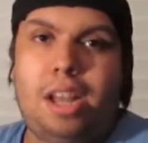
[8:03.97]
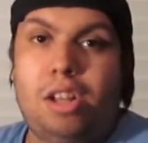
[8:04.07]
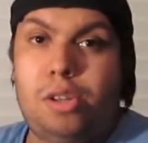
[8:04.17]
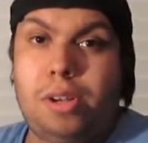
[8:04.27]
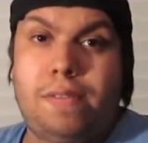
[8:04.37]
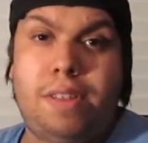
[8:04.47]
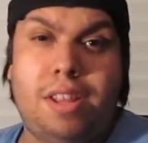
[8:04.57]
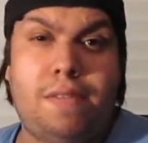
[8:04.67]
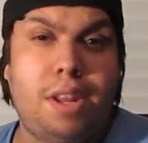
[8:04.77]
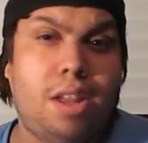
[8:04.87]
I'll do it for
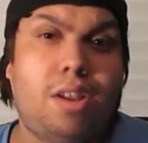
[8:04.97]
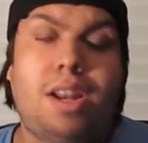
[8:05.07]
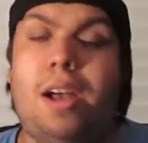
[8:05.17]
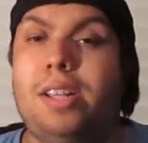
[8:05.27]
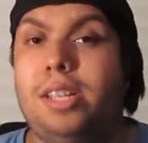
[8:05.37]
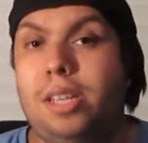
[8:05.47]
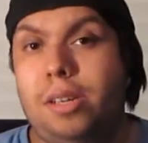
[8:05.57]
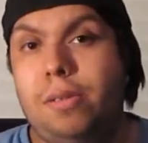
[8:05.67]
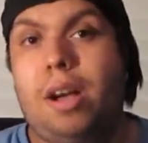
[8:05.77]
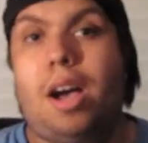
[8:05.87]
this video and I'll see
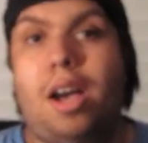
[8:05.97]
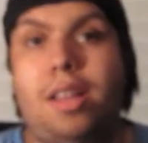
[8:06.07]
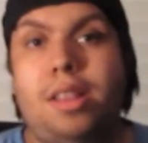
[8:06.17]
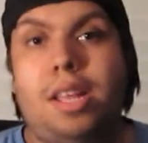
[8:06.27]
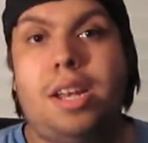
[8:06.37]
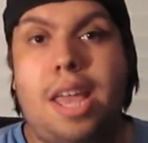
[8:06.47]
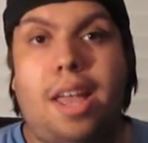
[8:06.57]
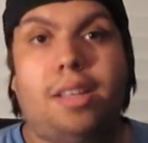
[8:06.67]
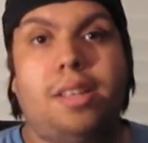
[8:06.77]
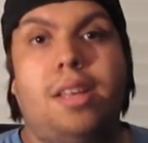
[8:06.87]
you on the
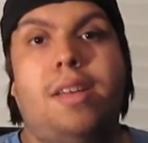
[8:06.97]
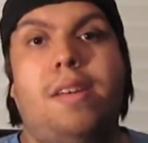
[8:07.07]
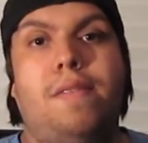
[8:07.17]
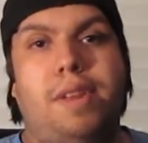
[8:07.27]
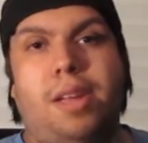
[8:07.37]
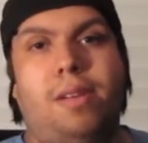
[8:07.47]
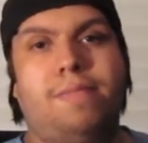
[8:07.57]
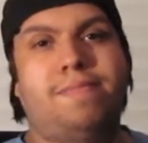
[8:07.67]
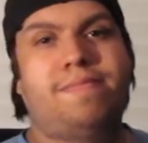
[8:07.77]
next video.